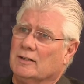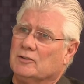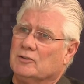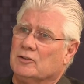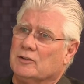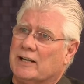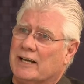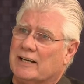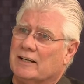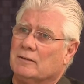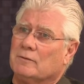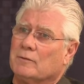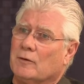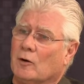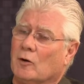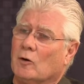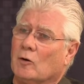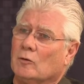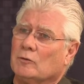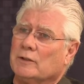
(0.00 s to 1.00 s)
to get
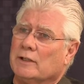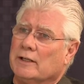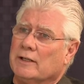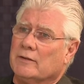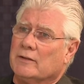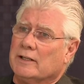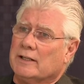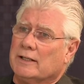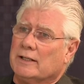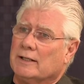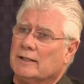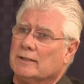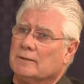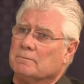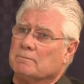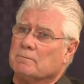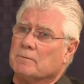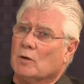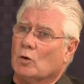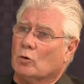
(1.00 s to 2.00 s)
involved in the
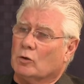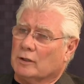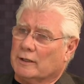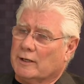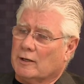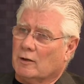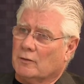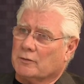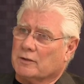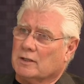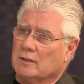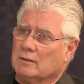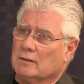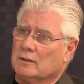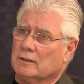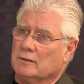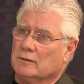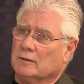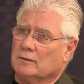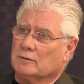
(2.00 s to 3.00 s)
oral health
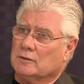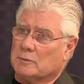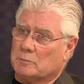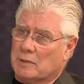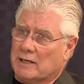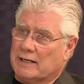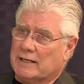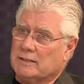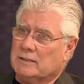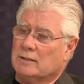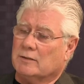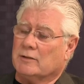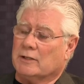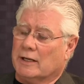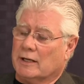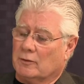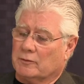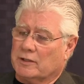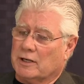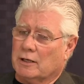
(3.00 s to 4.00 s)
debate and the
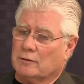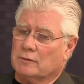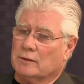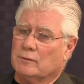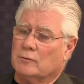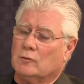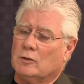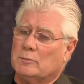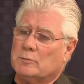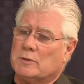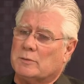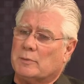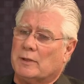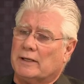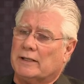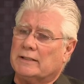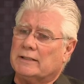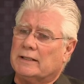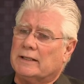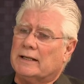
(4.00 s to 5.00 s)
healthcare reform
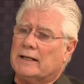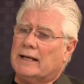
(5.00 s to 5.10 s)
debate.